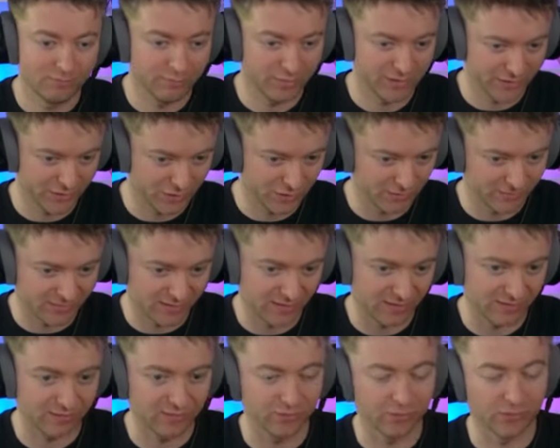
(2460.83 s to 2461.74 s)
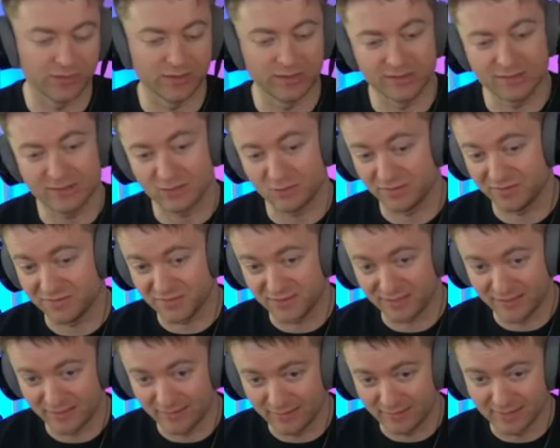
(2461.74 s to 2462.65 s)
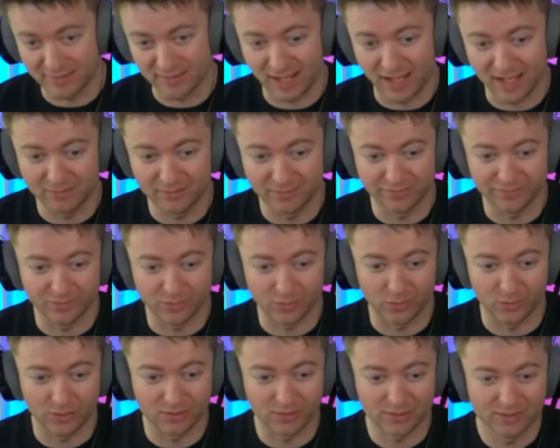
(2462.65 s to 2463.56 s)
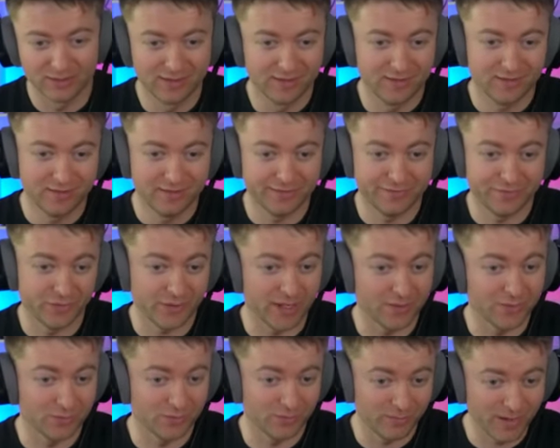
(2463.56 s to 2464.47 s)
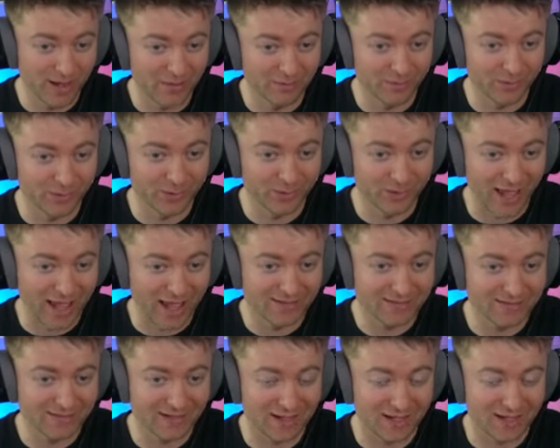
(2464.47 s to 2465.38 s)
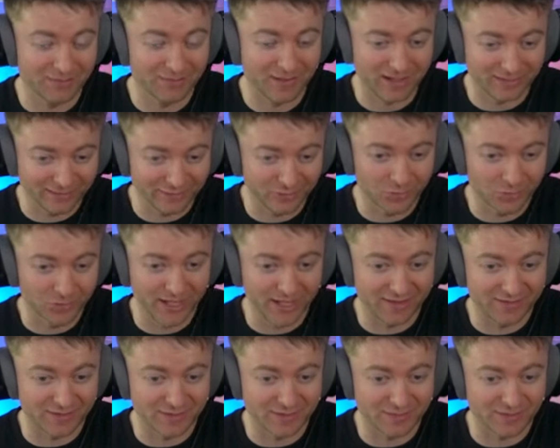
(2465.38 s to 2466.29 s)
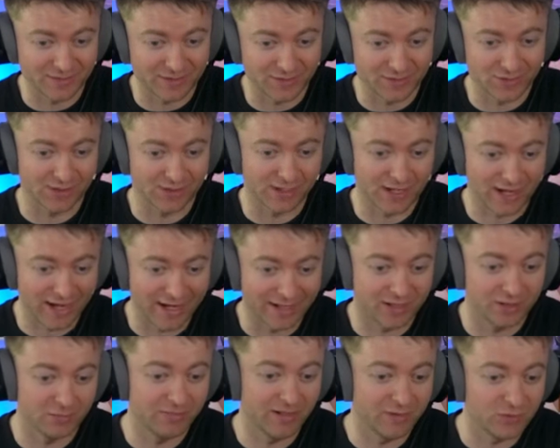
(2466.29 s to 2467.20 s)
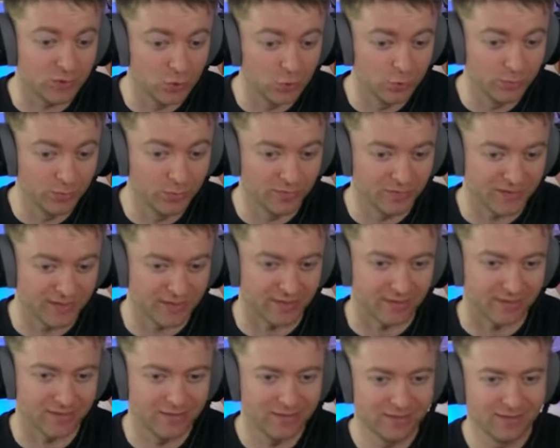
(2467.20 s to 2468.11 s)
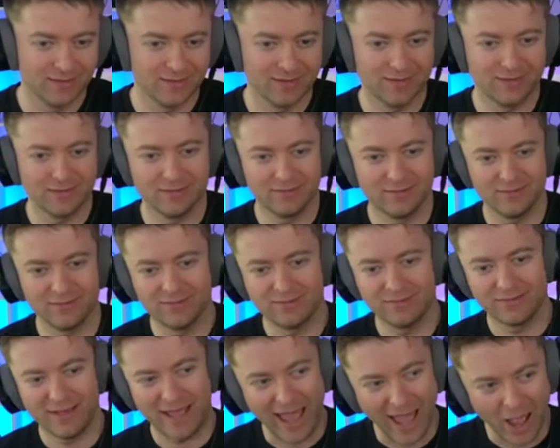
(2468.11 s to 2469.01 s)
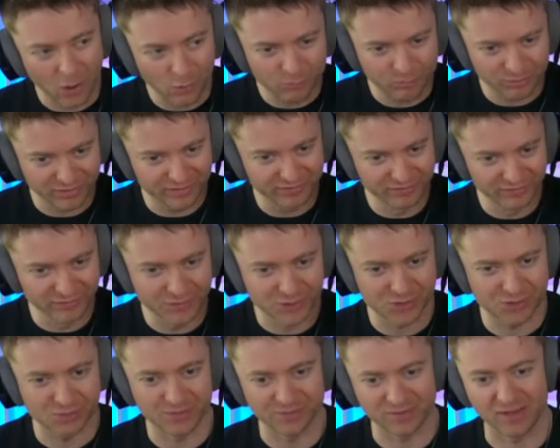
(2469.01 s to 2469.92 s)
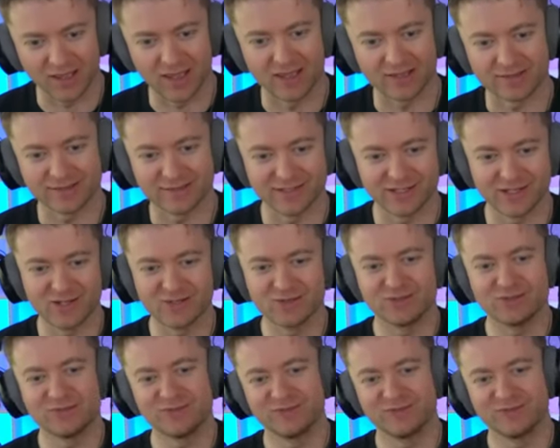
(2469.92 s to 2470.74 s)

bishop d3. So we've seen this line before. If you guys remember last time, I literally had this position and I could make two moves here. How privileged was I, you know?